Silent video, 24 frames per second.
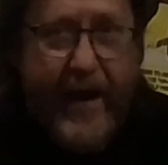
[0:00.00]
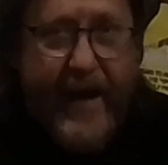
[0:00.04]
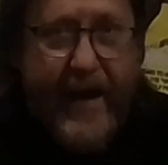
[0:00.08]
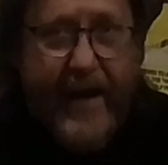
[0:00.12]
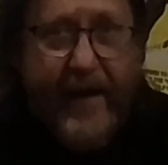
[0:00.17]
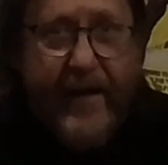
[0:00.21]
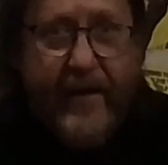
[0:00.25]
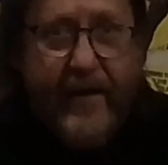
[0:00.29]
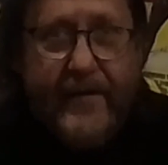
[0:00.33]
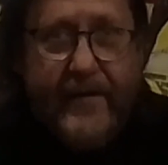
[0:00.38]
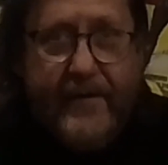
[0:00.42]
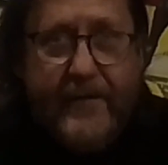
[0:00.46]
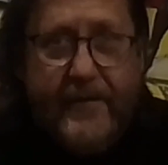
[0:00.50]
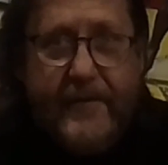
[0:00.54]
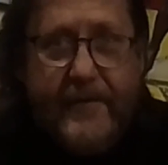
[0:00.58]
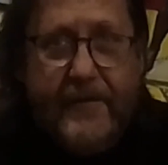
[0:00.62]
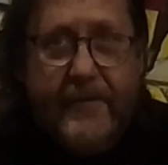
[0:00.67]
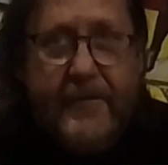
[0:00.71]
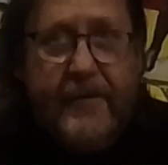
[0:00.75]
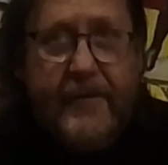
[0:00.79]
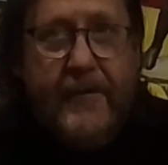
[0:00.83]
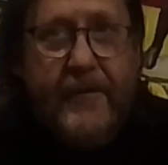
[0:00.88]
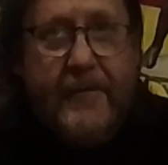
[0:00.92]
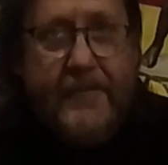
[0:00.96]
Wake.
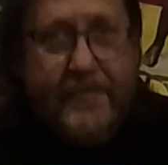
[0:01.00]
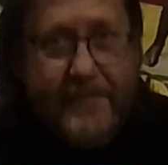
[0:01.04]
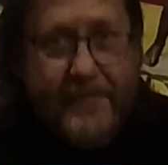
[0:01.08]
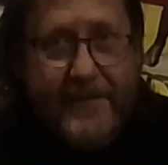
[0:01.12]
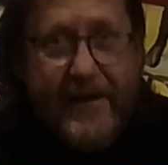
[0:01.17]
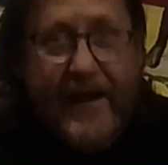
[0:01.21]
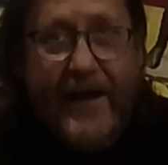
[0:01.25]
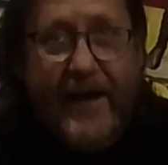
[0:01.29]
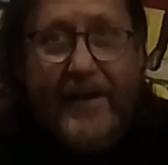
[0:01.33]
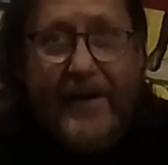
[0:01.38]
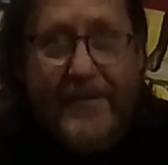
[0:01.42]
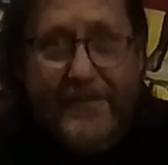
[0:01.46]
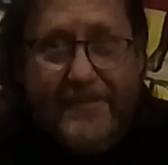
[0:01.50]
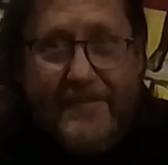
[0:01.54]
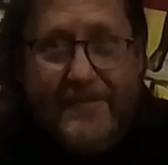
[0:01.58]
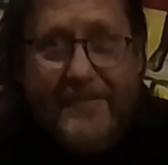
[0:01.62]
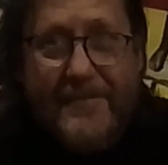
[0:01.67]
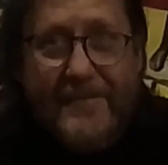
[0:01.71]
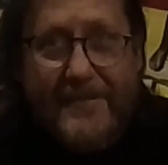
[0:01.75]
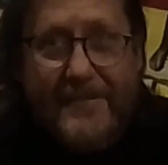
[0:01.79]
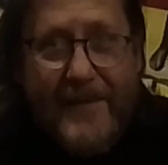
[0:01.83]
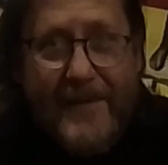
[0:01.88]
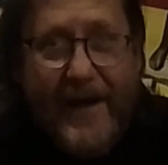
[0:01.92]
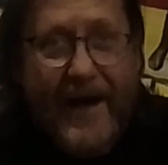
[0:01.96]
Yep,
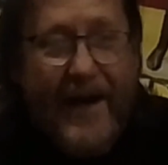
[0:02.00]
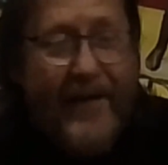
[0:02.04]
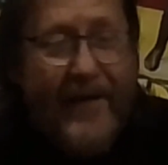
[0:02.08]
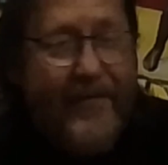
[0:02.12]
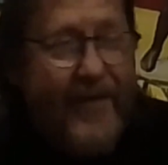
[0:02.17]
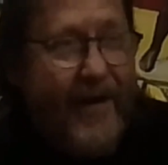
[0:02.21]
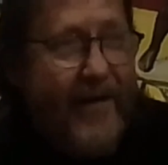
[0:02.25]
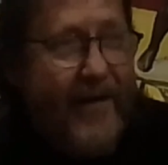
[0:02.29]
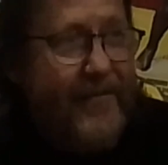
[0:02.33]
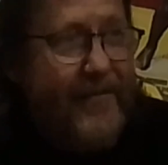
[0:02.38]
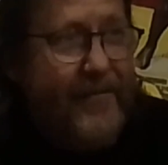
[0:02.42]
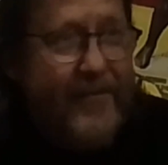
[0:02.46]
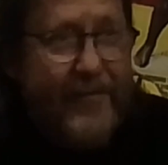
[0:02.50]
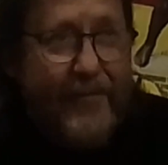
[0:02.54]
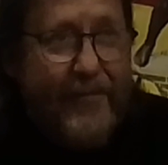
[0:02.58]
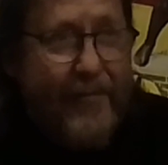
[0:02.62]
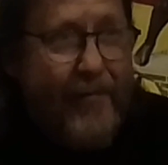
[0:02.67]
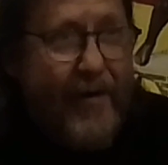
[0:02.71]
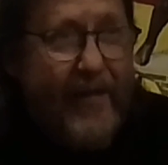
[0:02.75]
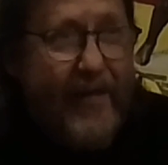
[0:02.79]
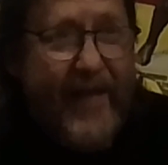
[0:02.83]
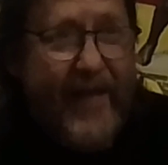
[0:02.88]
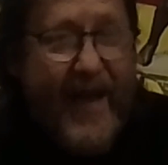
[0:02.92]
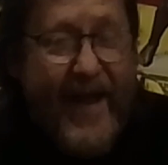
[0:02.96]
I've, I've
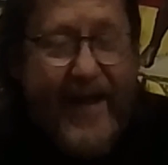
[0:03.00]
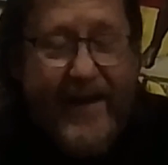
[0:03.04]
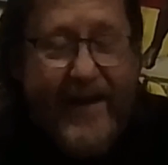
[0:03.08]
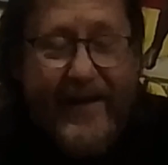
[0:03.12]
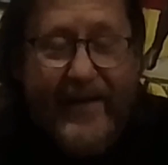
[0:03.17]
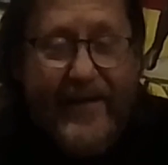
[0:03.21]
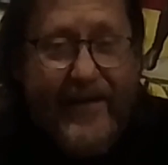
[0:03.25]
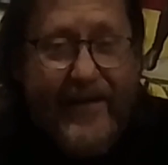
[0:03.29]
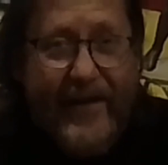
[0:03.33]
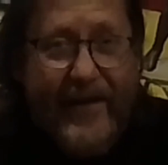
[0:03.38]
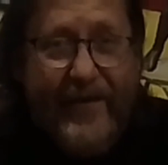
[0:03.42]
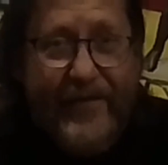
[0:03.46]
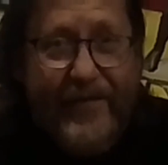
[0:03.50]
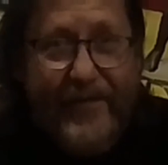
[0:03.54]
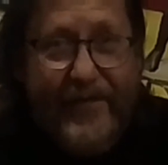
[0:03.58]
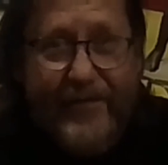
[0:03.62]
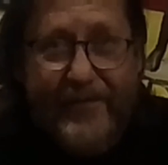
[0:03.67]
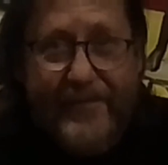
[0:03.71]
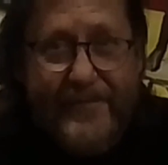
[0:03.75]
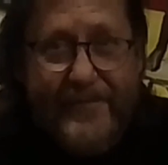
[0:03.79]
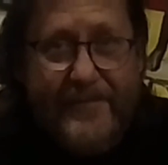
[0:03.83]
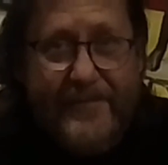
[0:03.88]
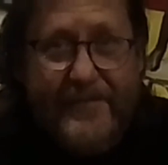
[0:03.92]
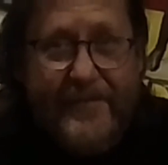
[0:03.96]
read that at least
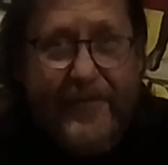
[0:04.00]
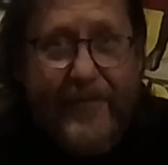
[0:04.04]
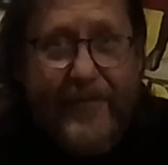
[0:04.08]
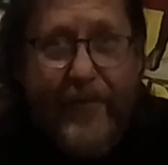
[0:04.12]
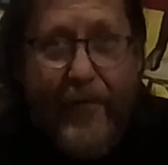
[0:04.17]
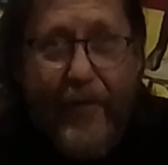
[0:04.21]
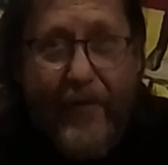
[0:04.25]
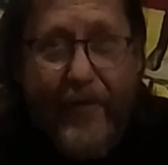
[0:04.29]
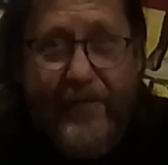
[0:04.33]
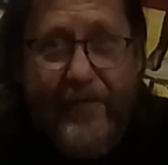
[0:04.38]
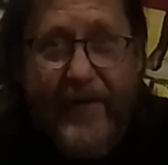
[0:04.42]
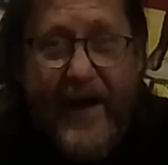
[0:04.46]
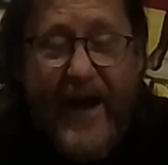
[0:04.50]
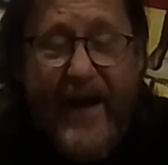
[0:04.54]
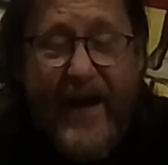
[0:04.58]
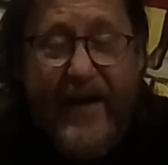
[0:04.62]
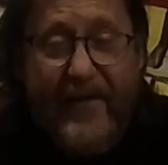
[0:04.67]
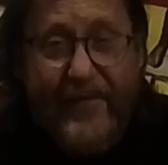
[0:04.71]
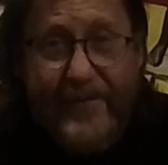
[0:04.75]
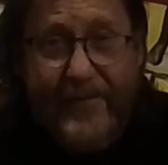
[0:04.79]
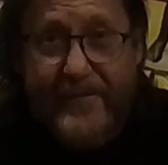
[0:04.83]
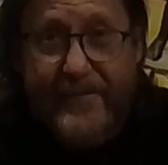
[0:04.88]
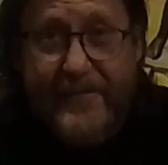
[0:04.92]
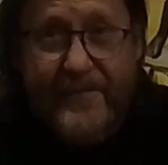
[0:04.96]
four or
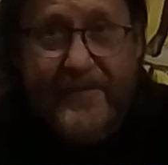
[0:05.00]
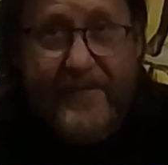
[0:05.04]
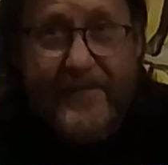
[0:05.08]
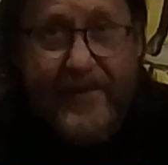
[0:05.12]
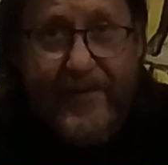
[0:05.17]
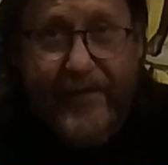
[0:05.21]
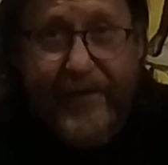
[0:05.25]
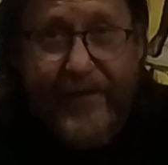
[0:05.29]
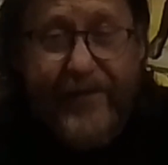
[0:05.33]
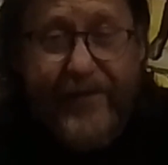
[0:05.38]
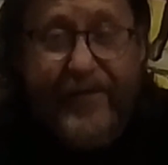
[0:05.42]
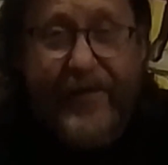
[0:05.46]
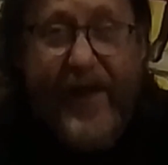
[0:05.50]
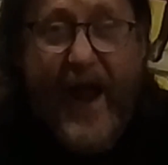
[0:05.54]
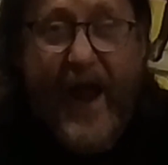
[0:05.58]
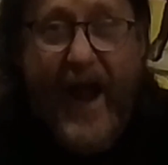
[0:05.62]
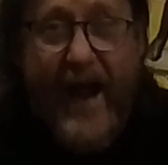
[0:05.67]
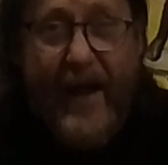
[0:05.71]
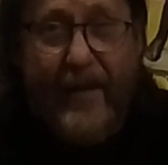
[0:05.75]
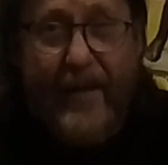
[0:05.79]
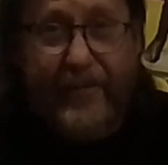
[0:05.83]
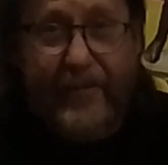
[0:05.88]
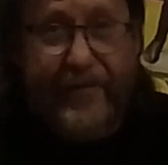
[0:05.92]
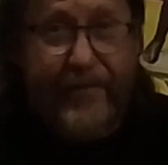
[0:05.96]
five, six
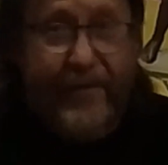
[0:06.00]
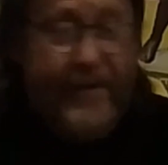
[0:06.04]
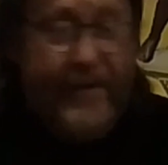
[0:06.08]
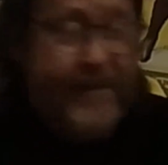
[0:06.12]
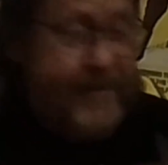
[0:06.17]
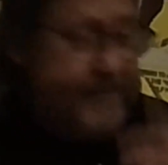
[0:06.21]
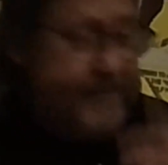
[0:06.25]
times